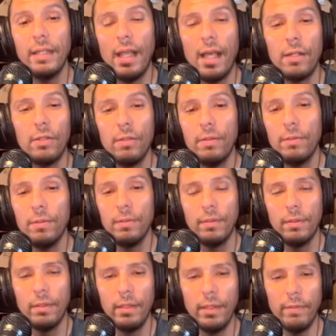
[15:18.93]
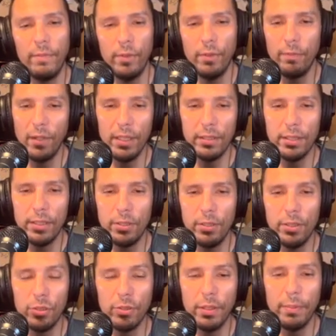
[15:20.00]
I don't know if you've listened to
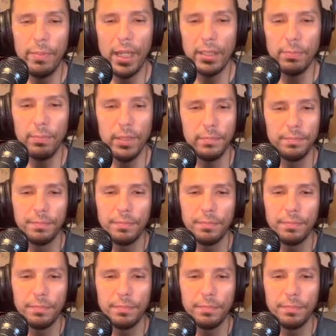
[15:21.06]
this show in the past, but